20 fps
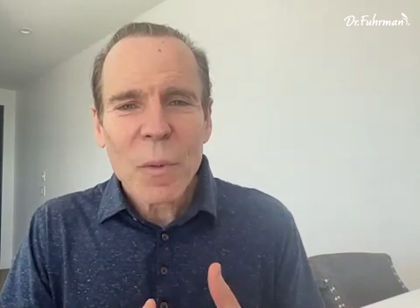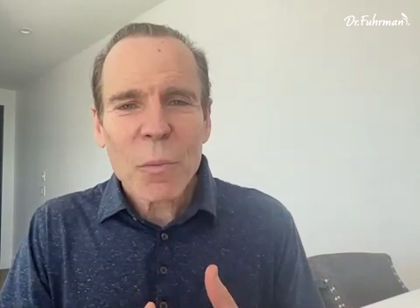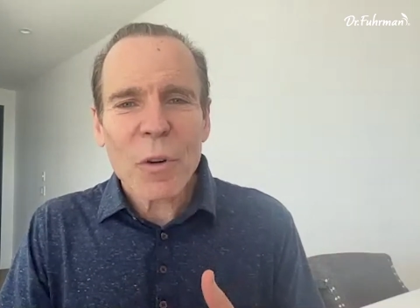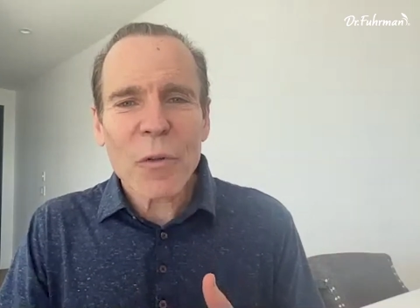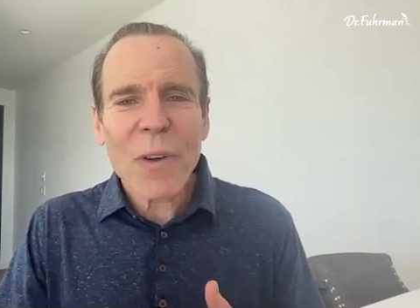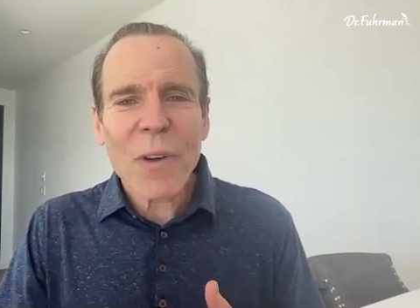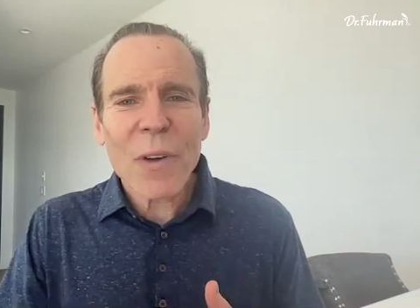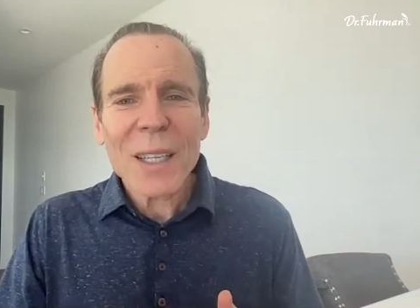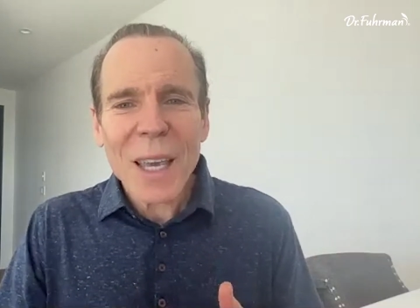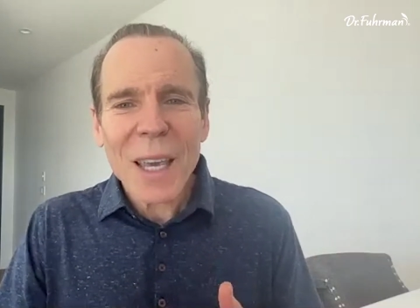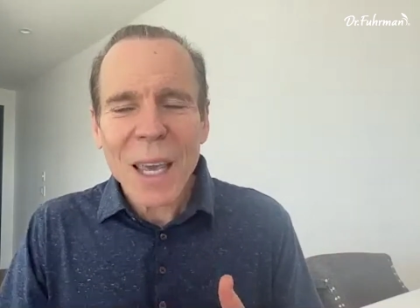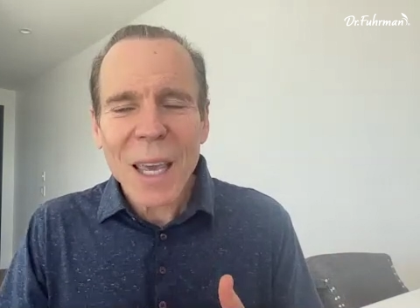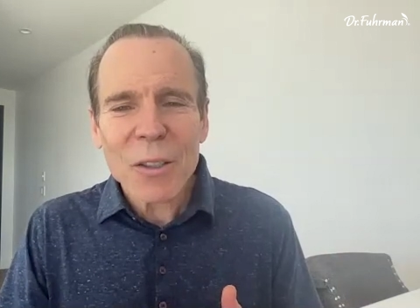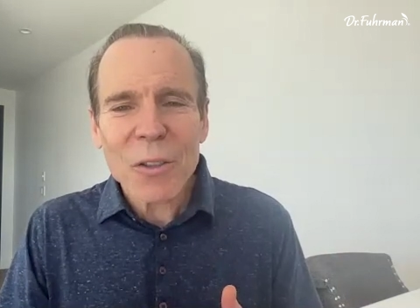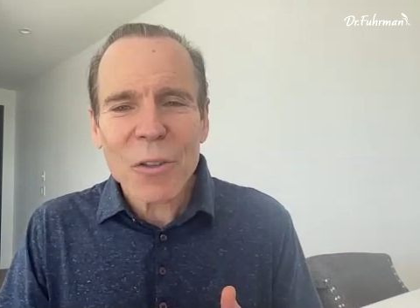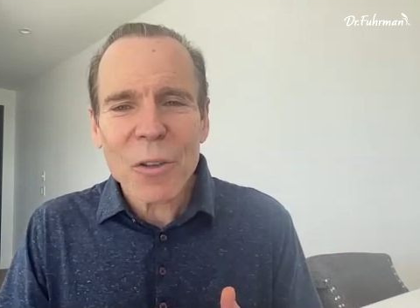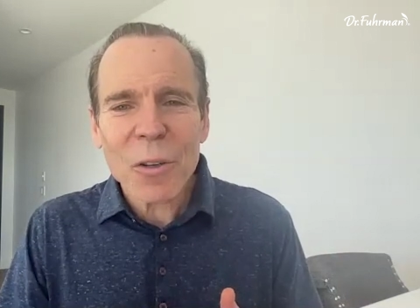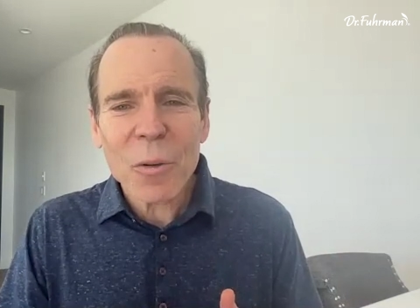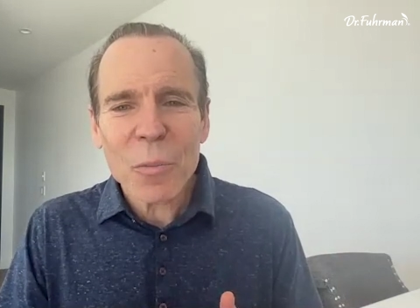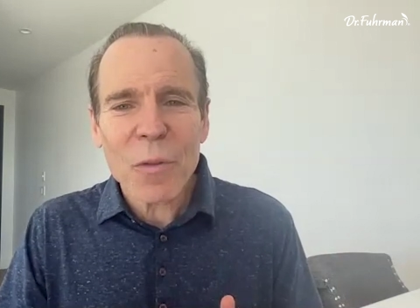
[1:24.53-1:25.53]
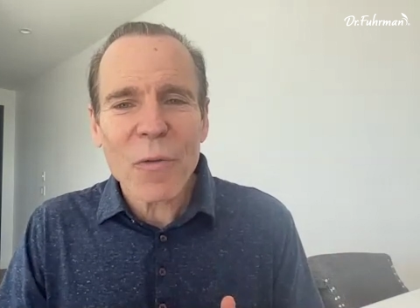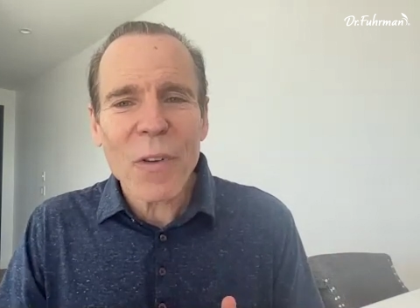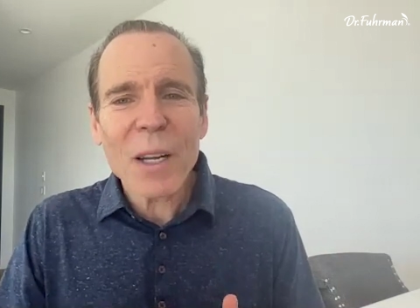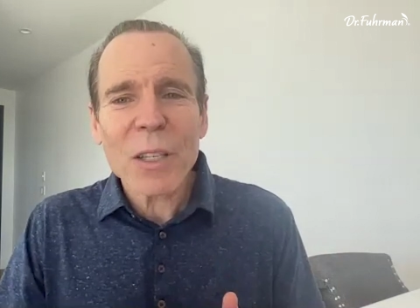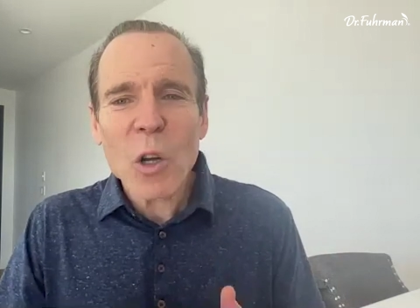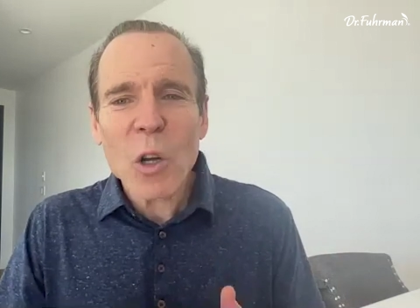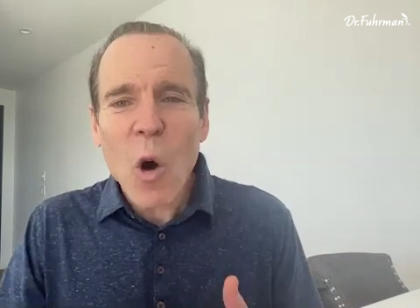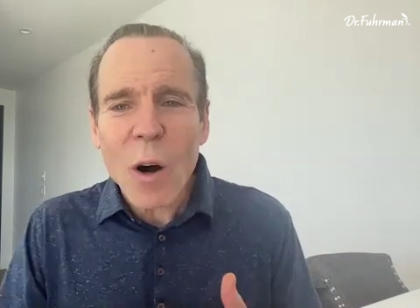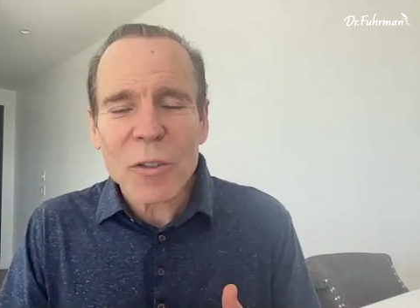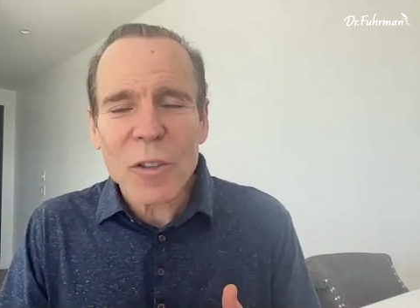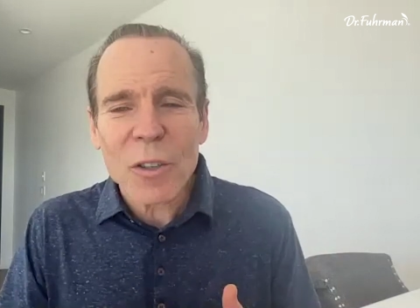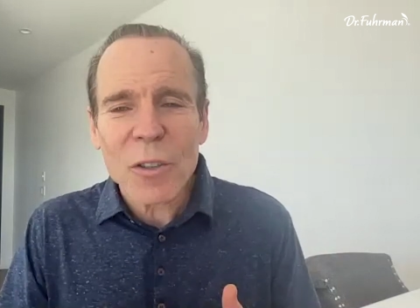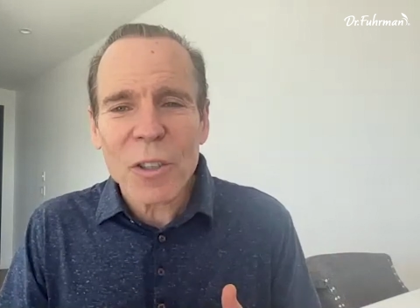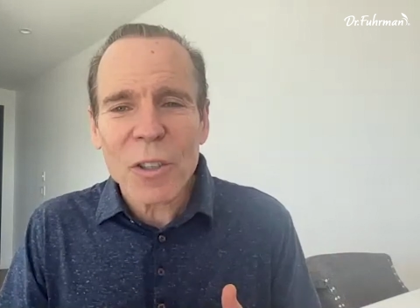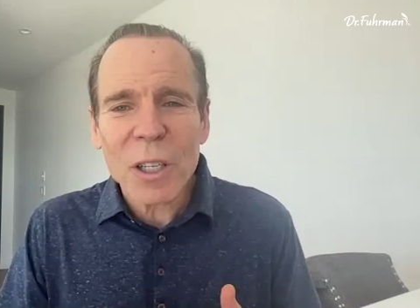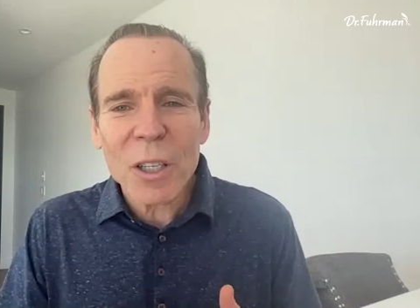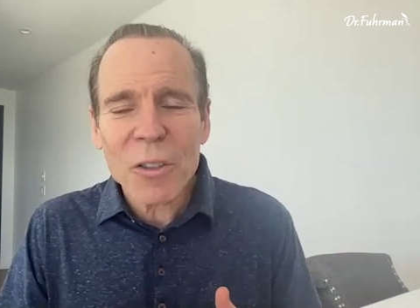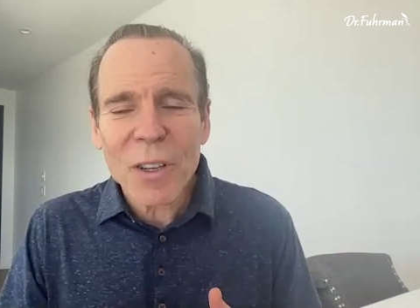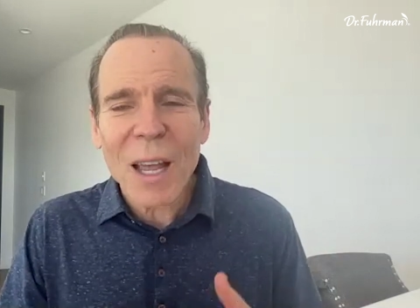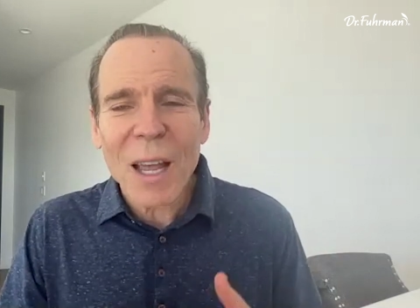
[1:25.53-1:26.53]
prevent cancer, prevent heart
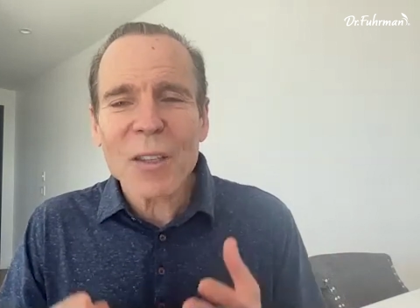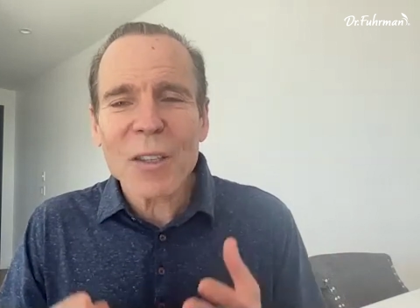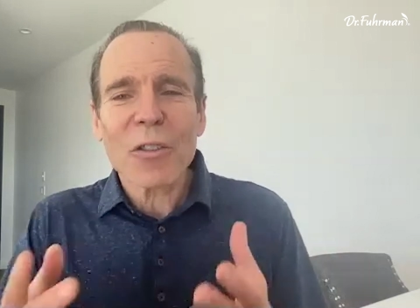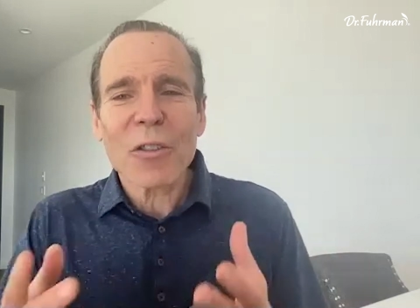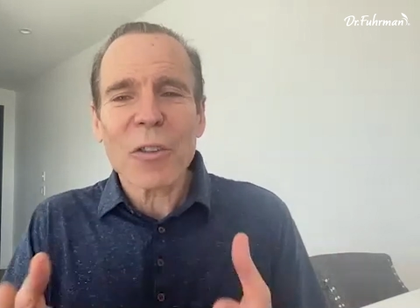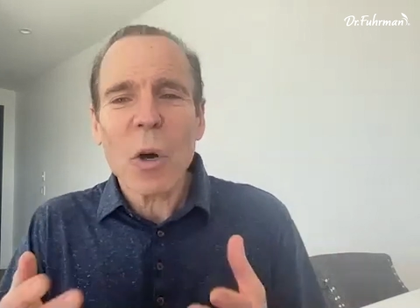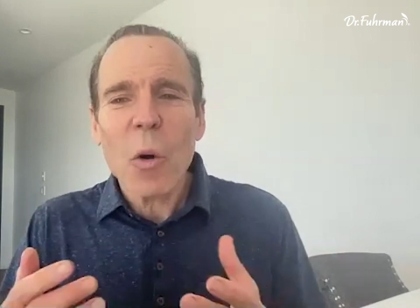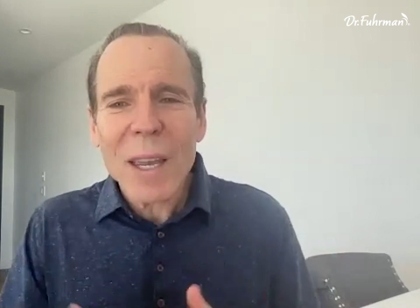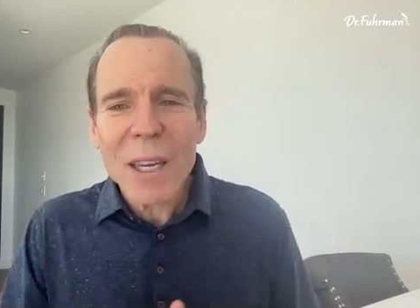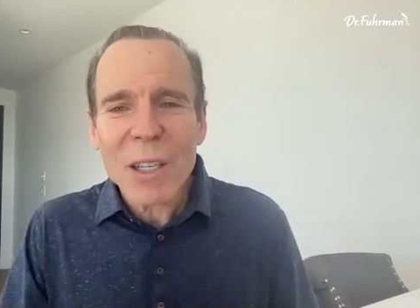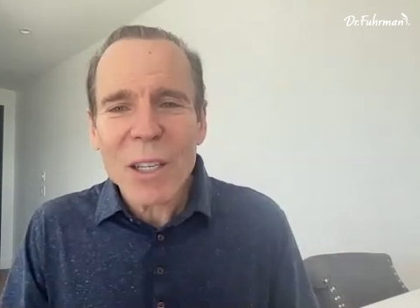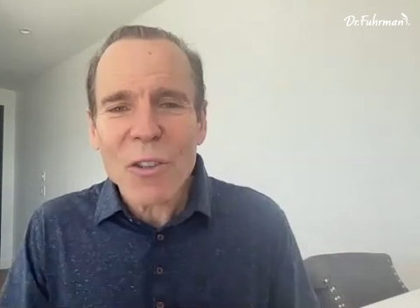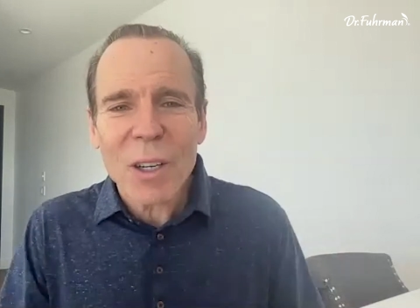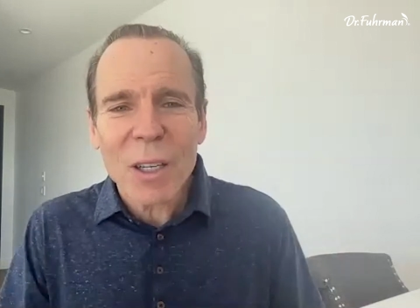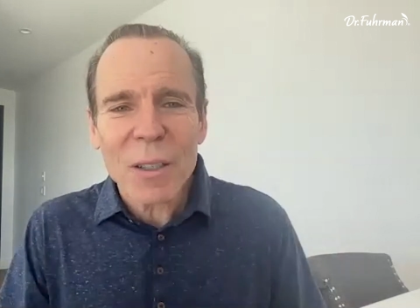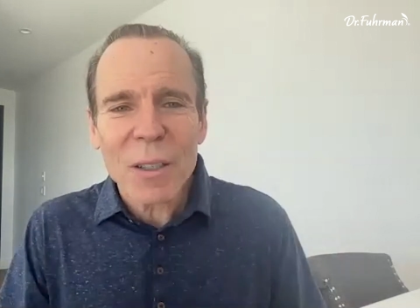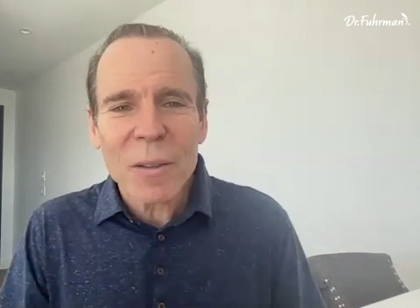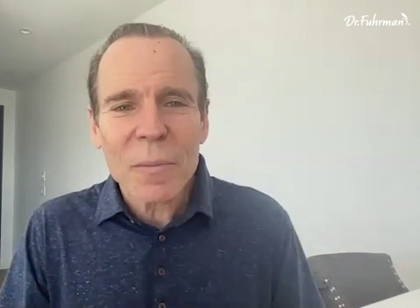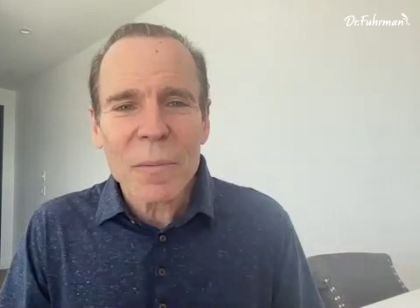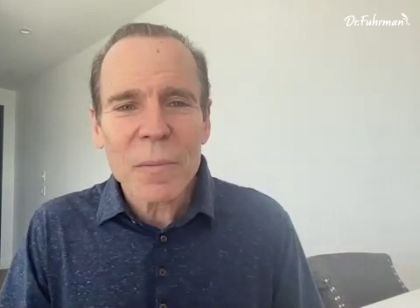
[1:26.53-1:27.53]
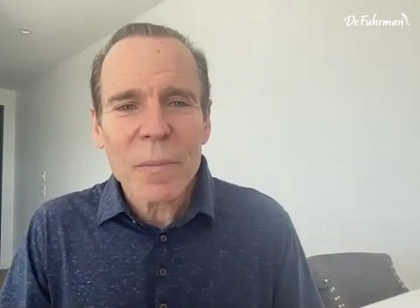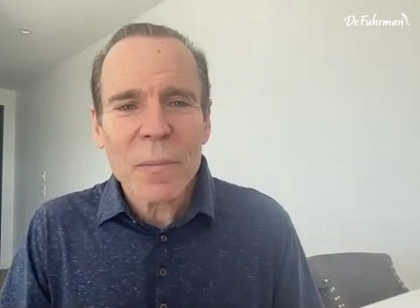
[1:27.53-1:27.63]
disease, and slow aging.